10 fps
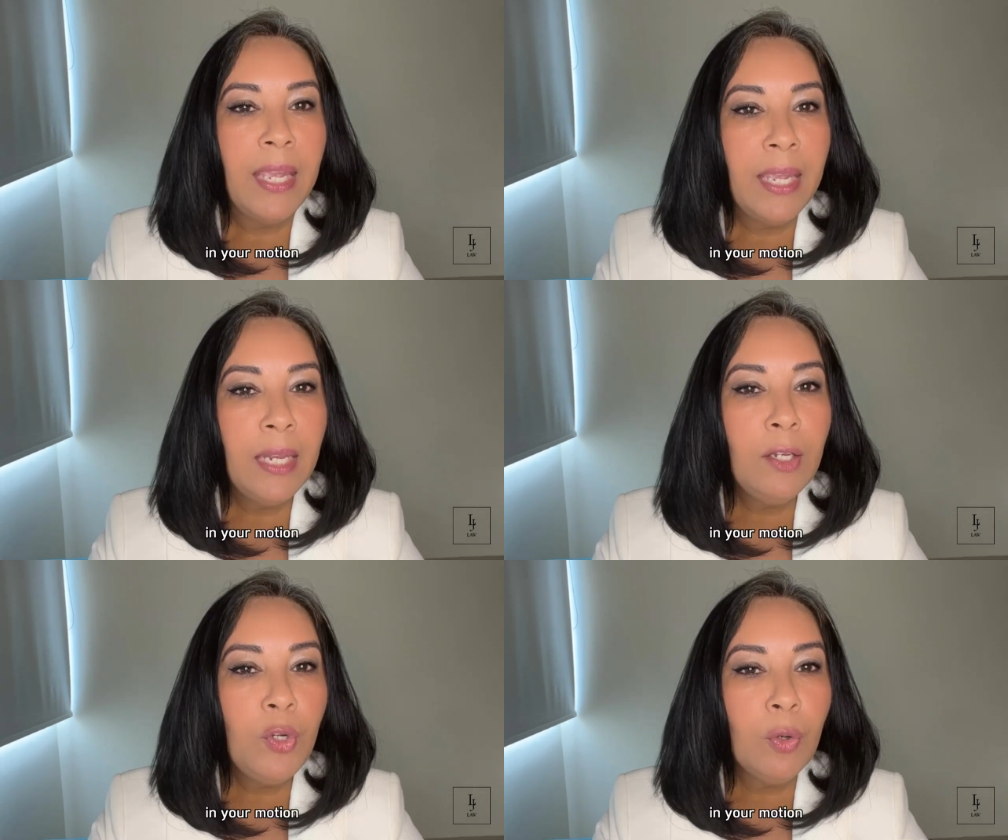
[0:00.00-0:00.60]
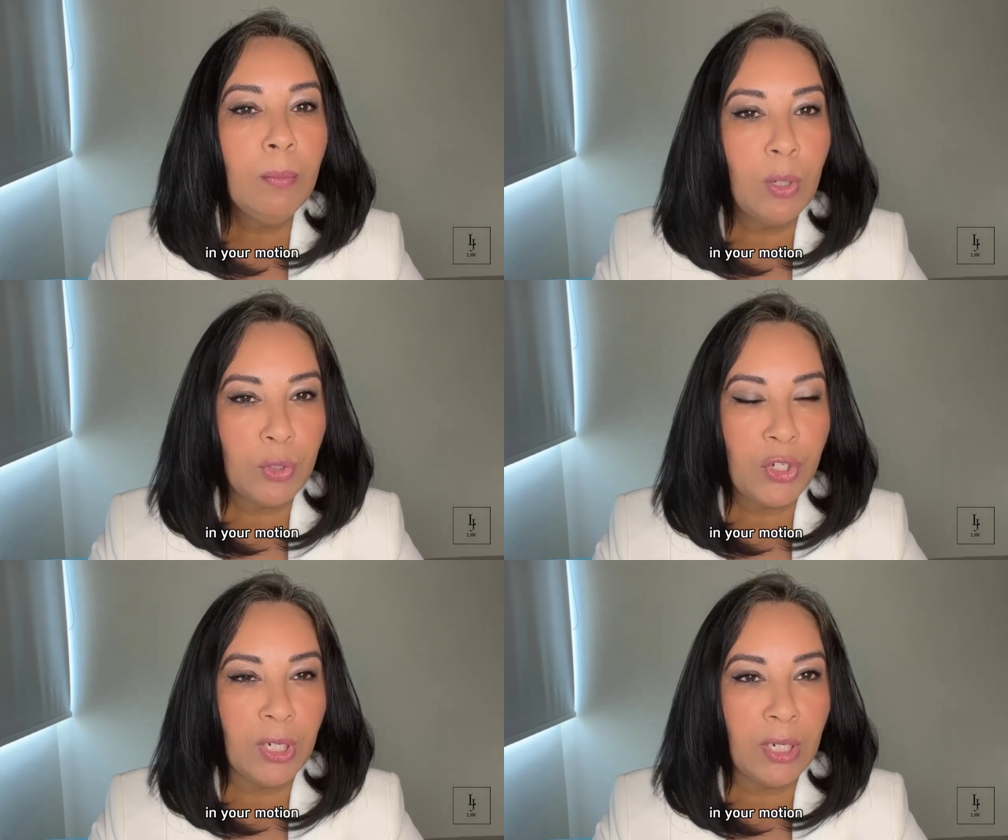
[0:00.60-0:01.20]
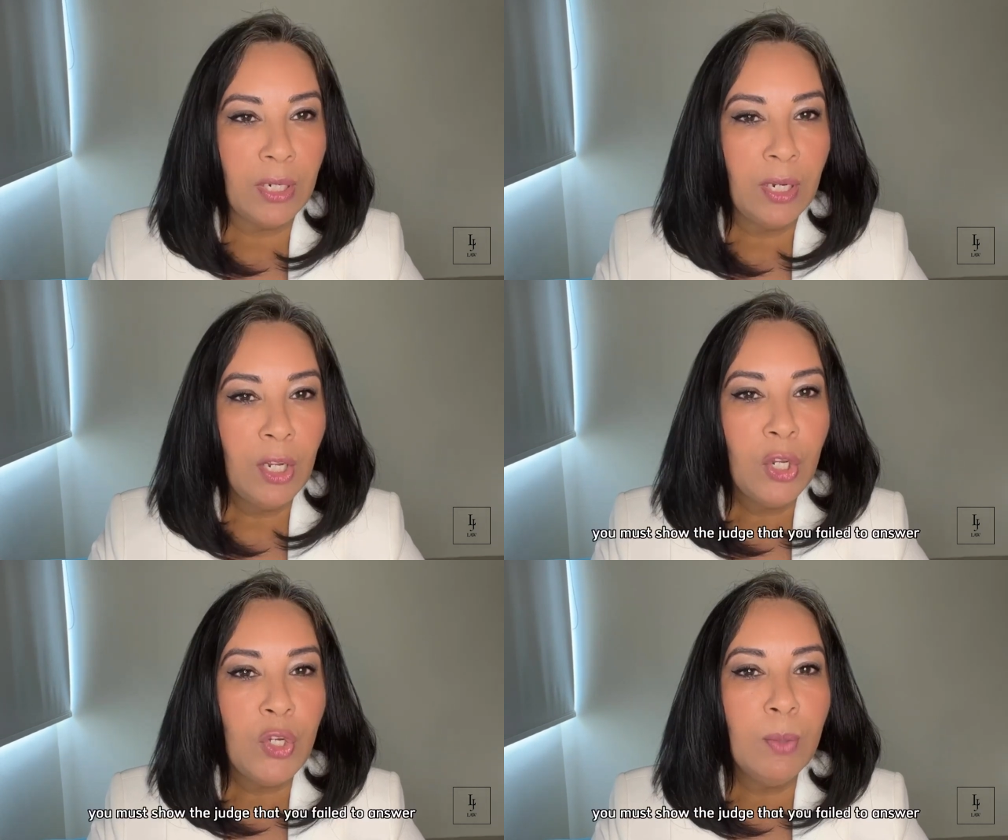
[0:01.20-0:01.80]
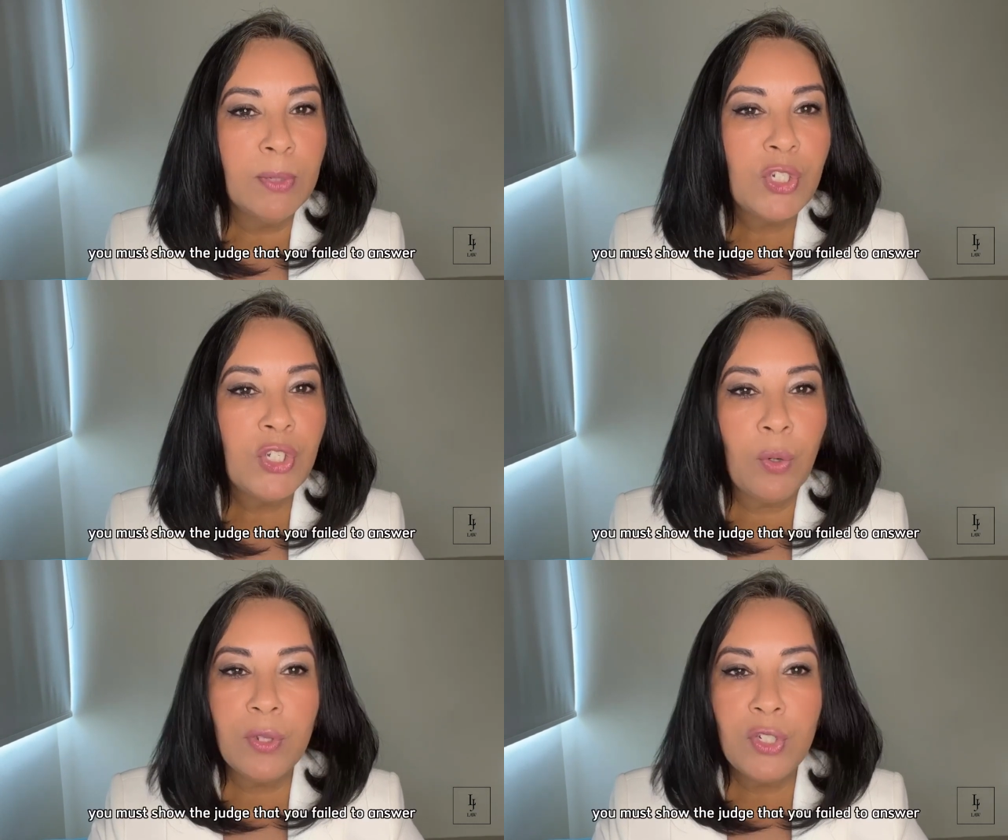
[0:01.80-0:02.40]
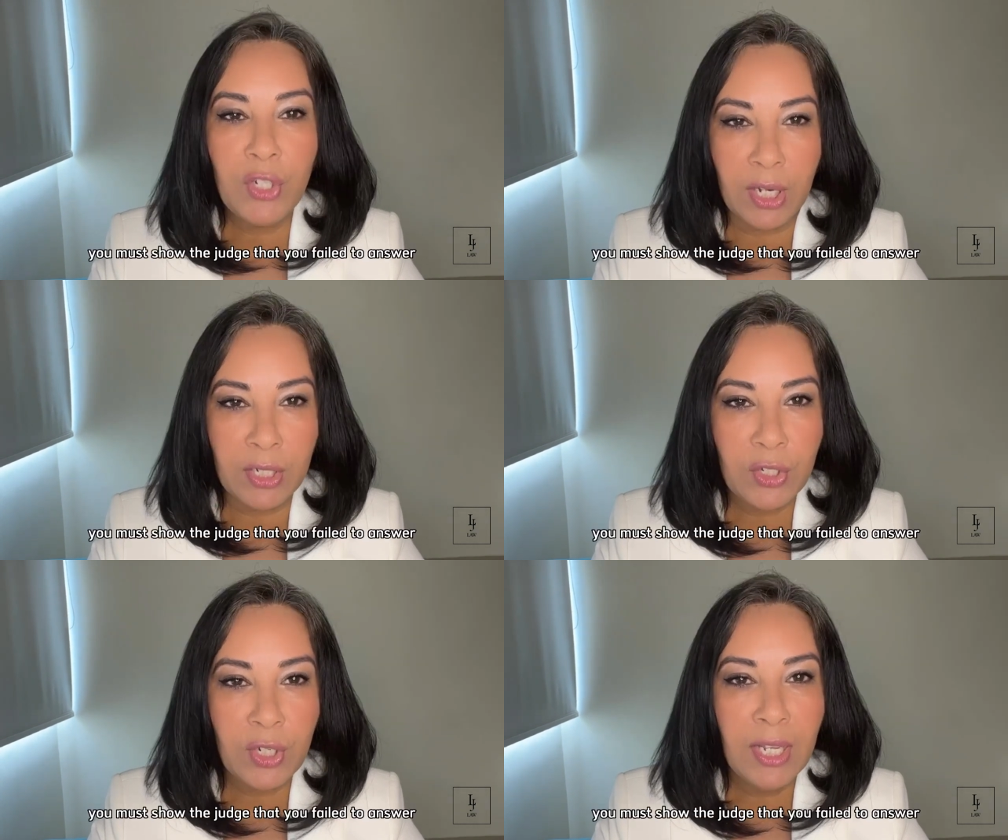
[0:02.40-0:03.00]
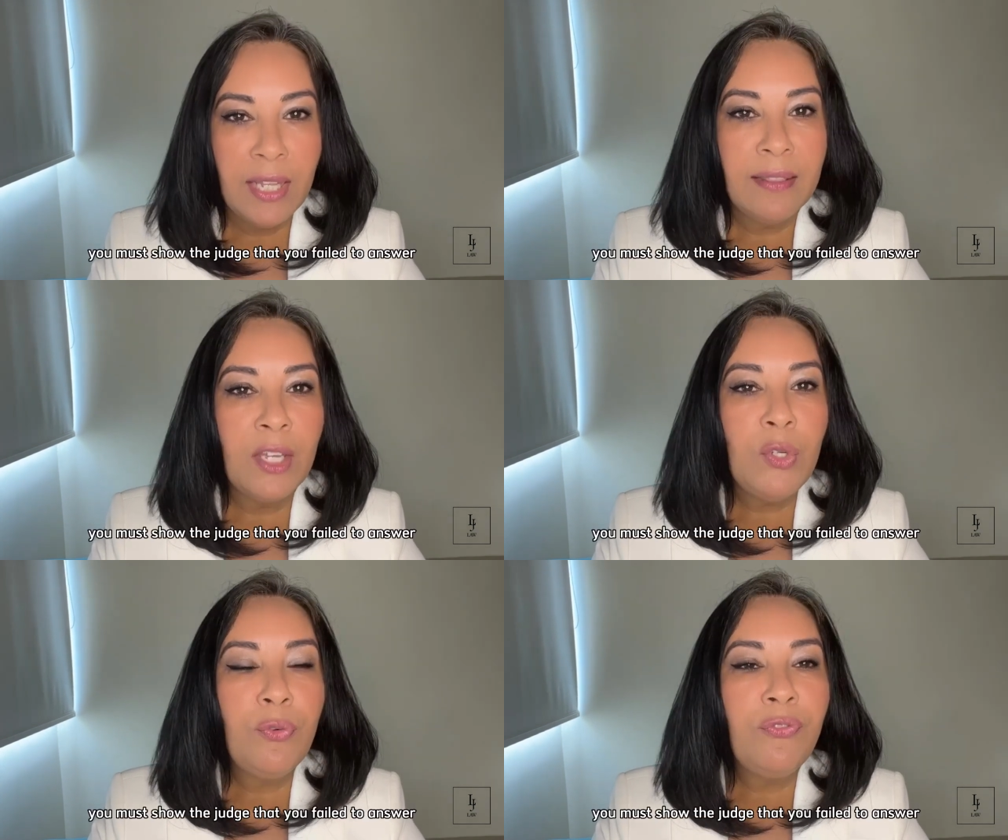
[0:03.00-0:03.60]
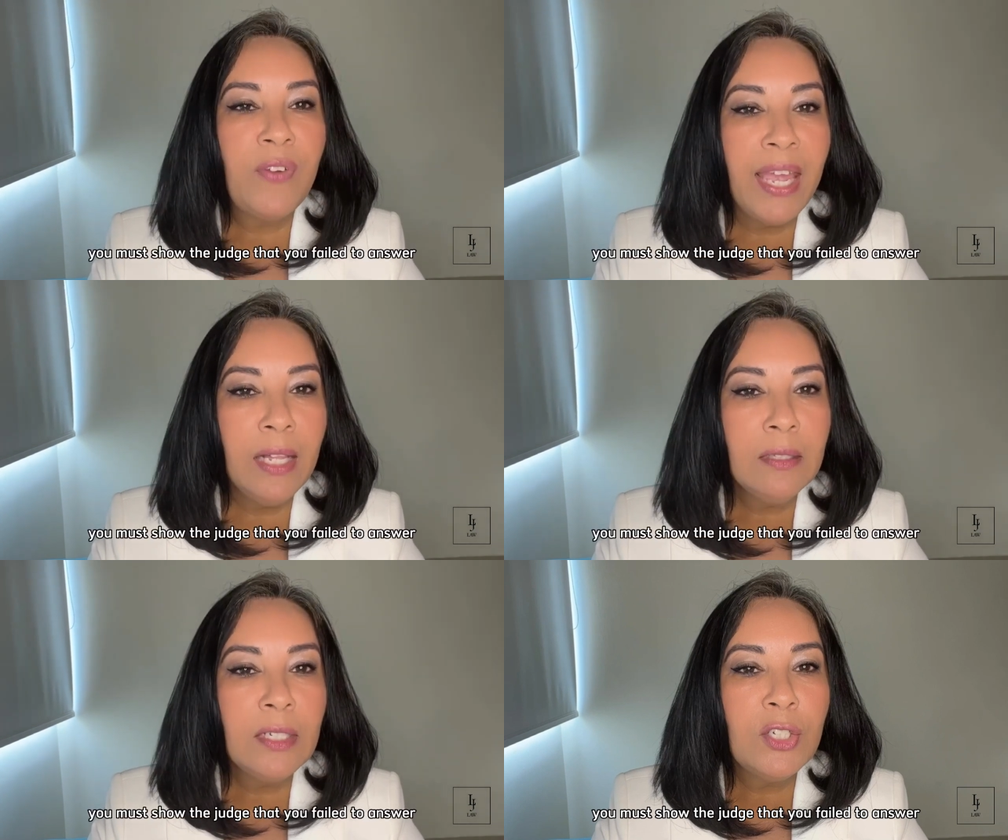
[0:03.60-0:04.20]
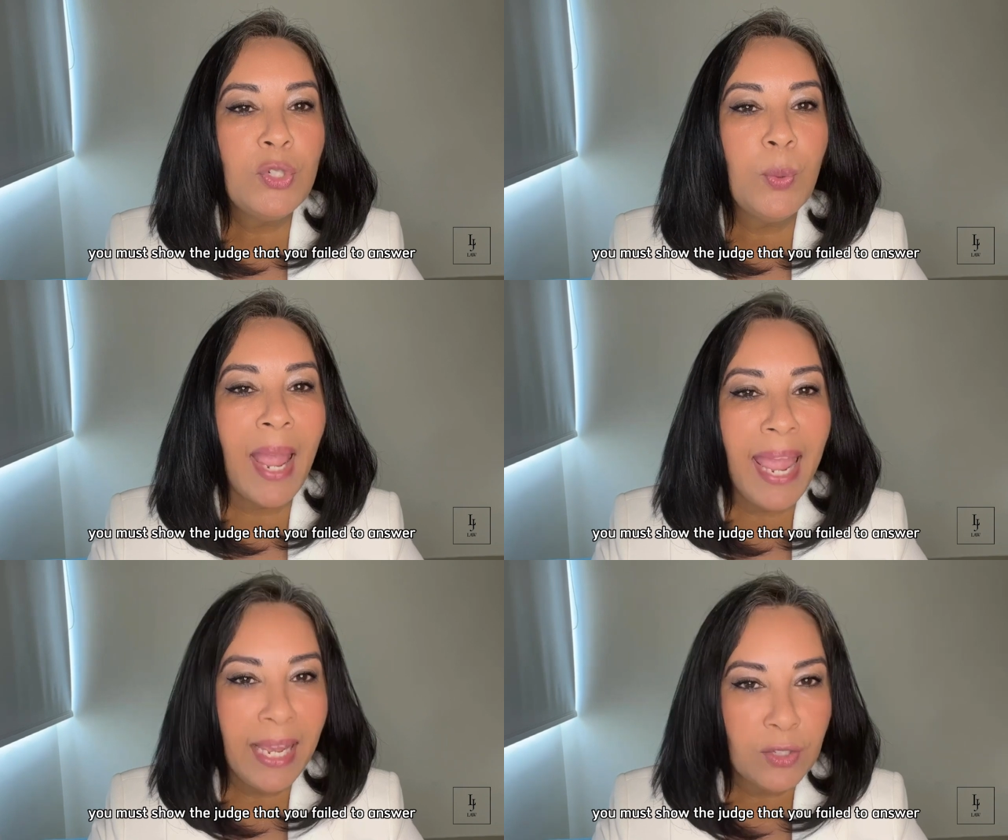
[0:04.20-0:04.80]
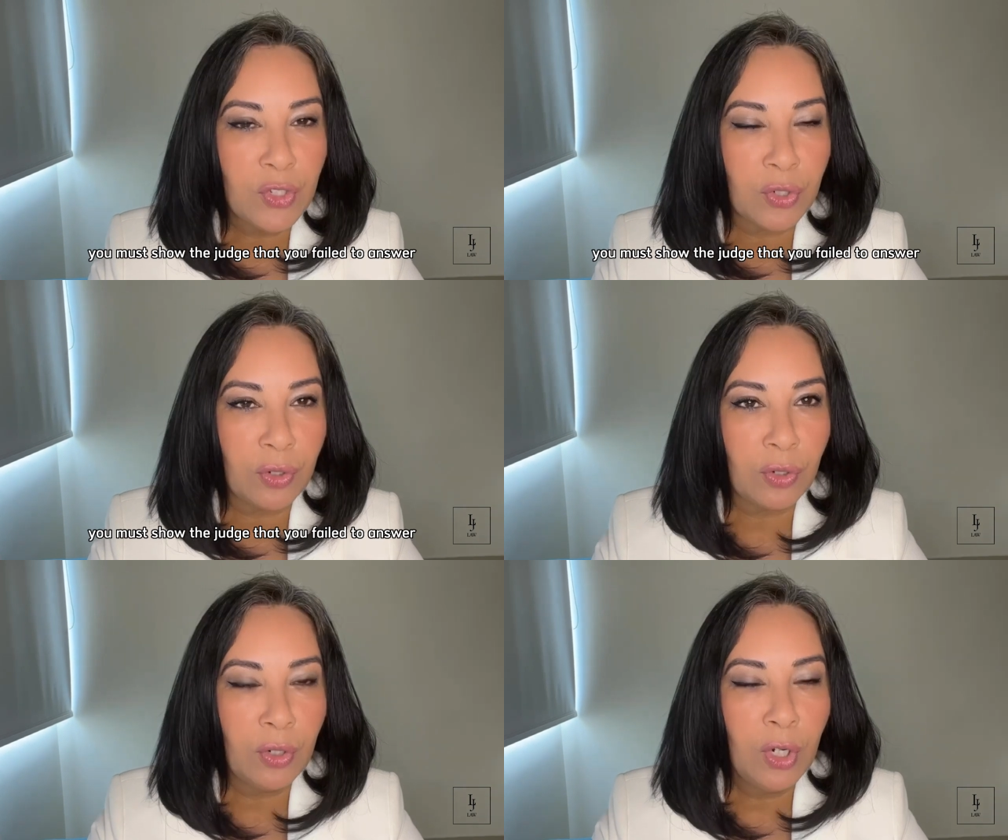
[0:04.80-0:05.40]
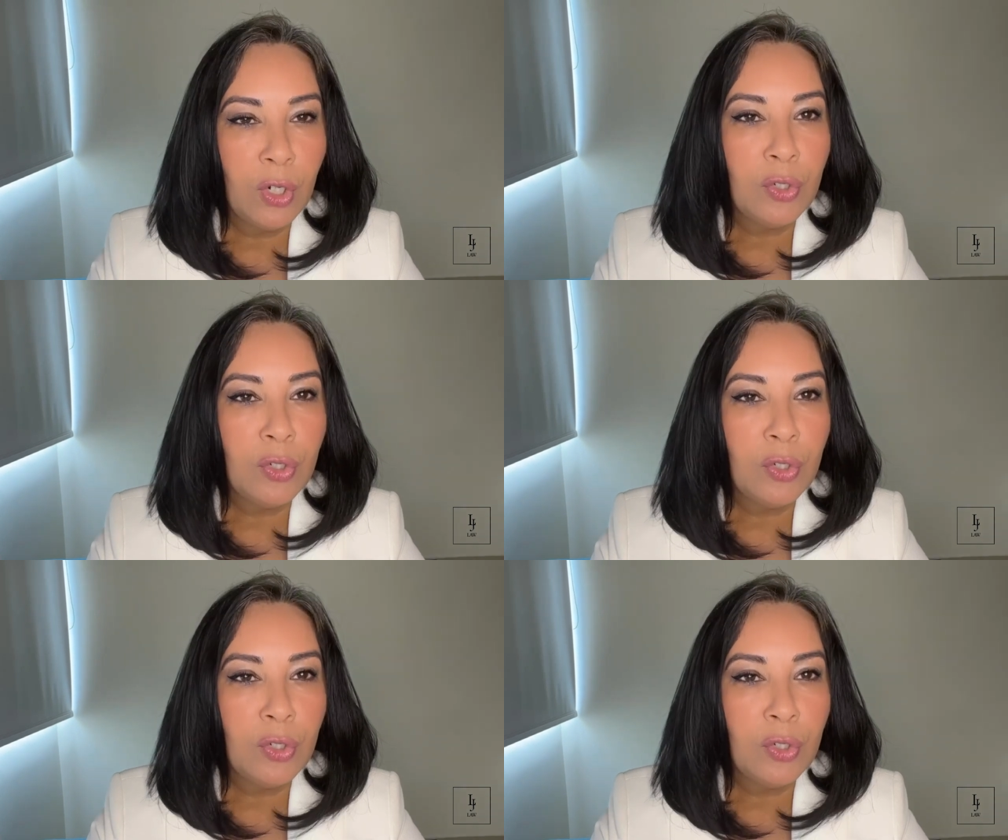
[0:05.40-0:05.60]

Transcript: In your motion, you must show the judge that you failed to answer